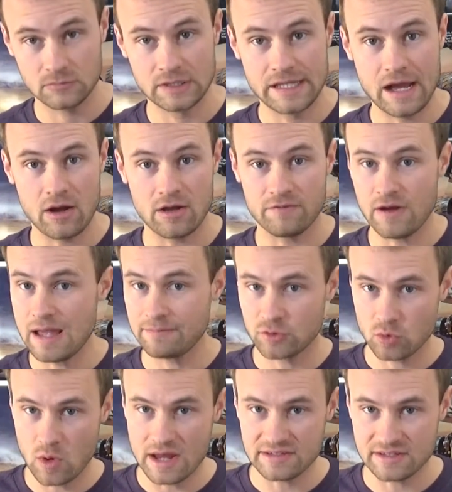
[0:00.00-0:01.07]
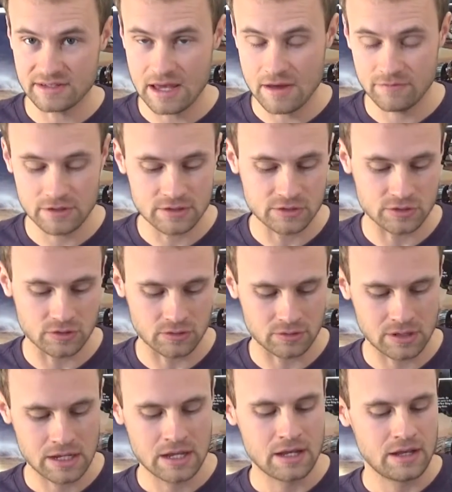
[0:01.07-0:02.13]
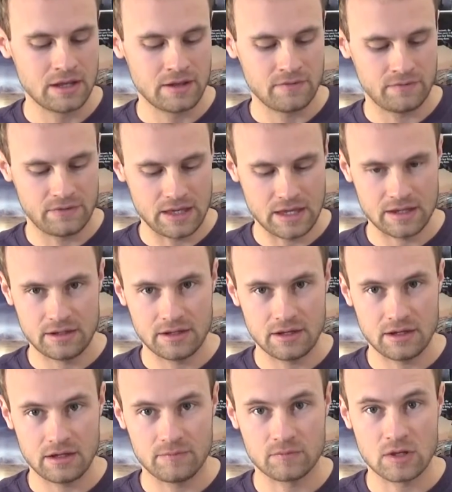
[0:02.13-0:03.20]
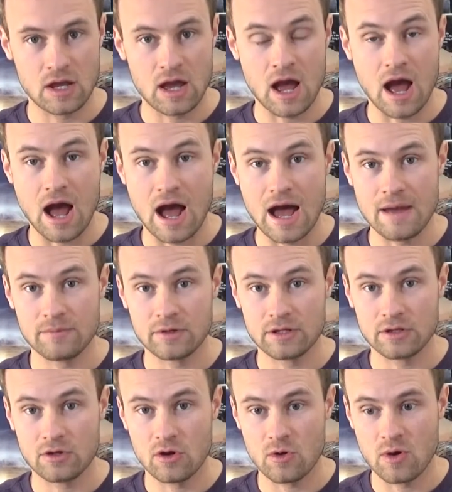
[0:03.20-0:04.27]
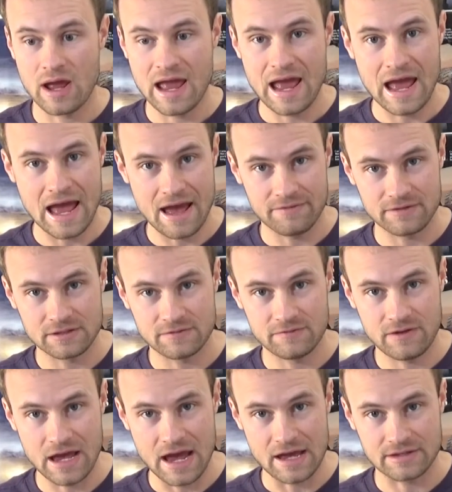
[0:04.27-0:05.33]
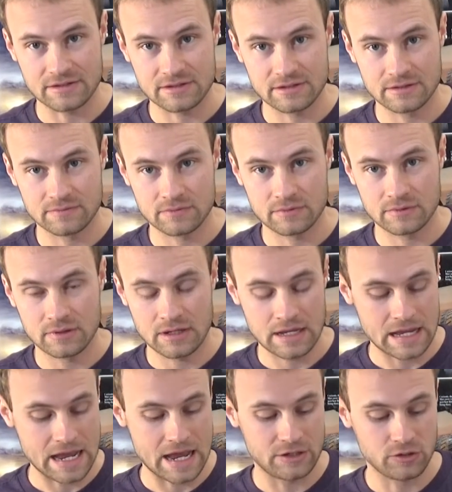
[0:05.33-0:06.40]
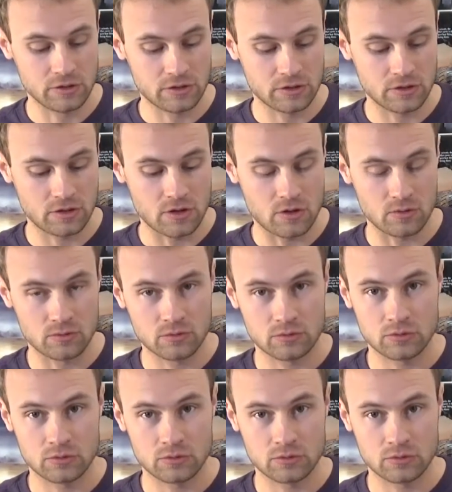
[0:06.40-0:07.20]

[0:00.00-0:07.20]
Now, if I'm twice as heavy as you, then I'm going to go half as fast, and you're going to go